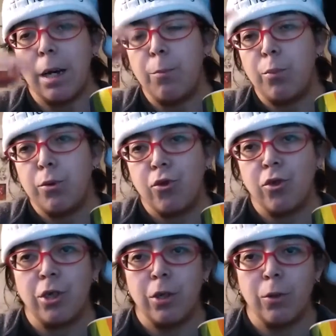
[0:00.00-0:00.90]
up
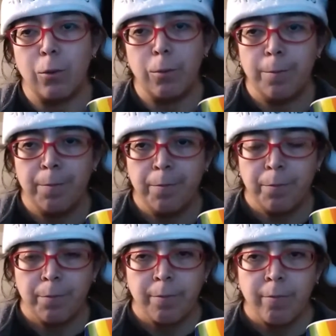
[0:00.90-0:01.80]
to
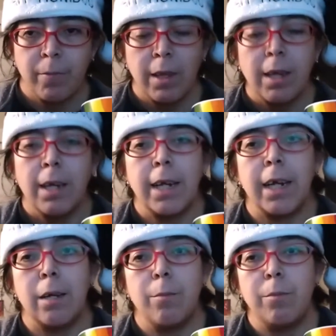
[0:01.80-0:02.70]

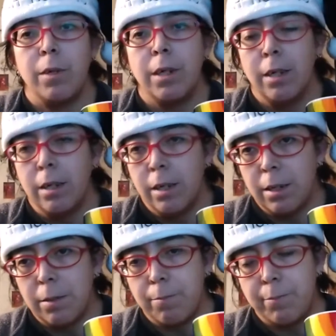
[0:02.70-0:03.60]
him
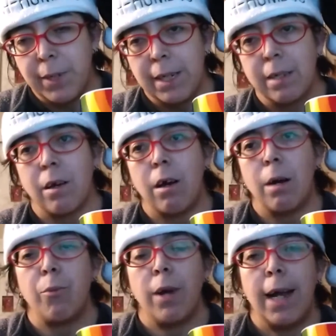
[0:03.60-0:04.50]
being in the
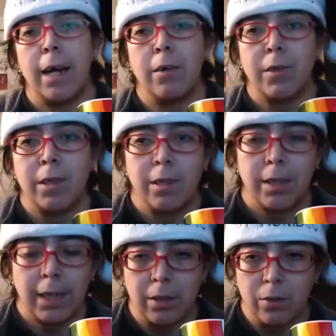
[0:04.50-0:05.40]
opera
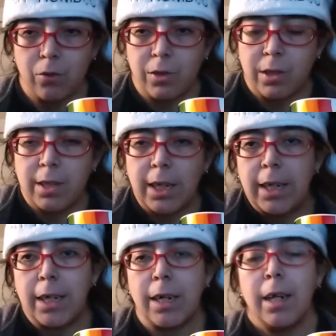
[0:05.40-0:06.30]
house and
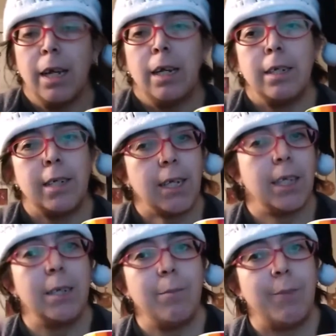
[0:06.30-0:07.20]
Christine,
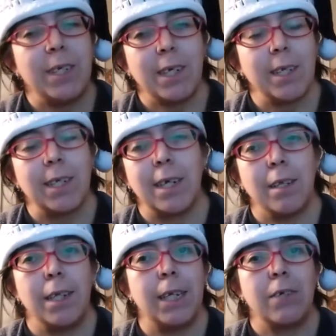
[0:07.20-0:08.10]
basically
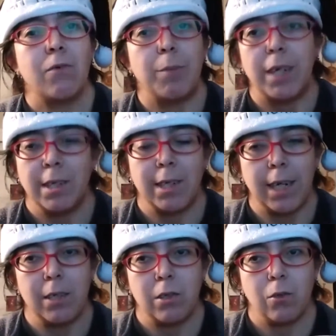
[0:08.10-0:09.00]
telling things from his
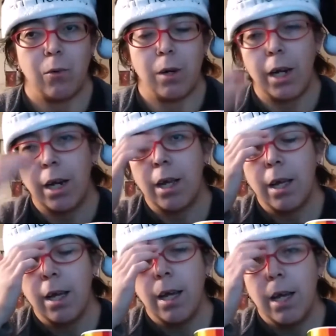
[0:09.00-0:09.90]
side of the story.
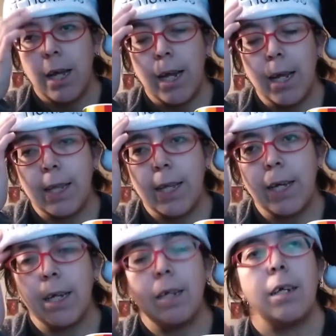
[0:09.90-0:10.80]
And
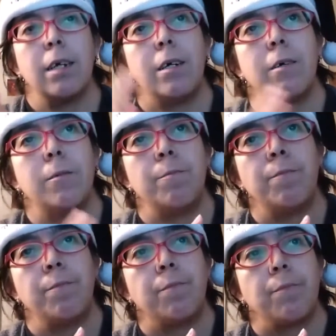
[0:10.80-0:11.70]
then,